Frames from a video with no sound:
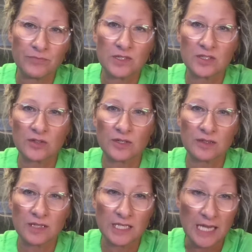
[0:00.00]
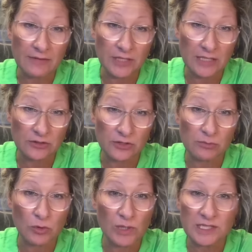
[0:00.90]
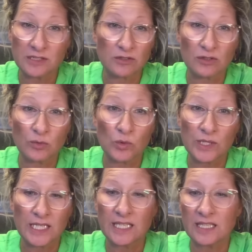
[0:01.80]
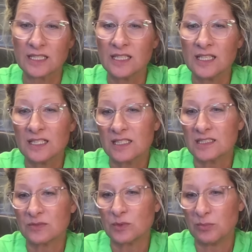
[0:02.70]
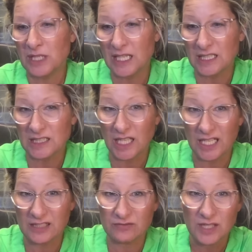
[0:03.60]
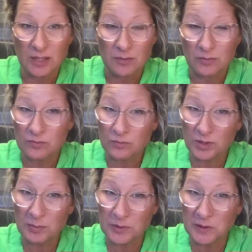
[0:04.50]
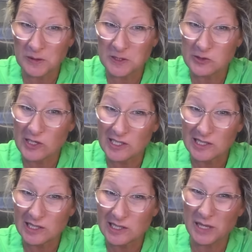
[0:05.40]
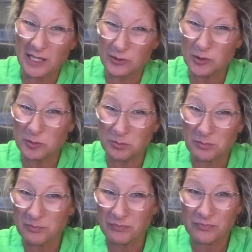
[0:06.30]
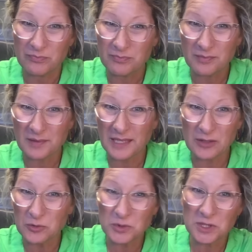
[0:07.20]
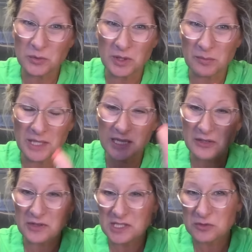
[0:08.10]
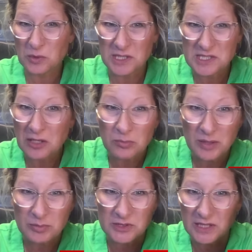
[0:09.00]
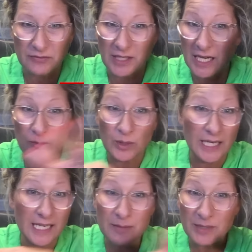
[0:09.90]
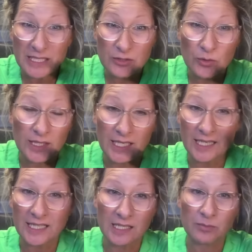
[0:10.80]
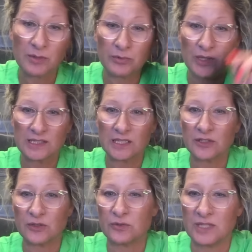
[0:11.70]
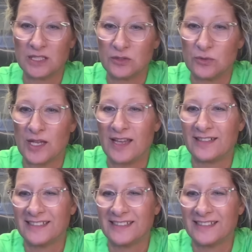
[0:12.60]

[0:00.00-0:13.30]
So, and you have to answer some questions, or you won't get in, because we've been getting a lot of people that are just trying to slip in that group, and they don't really want to be there. They just want to sell people stuff, and I don't want anybody doing that. I kick people out that do that.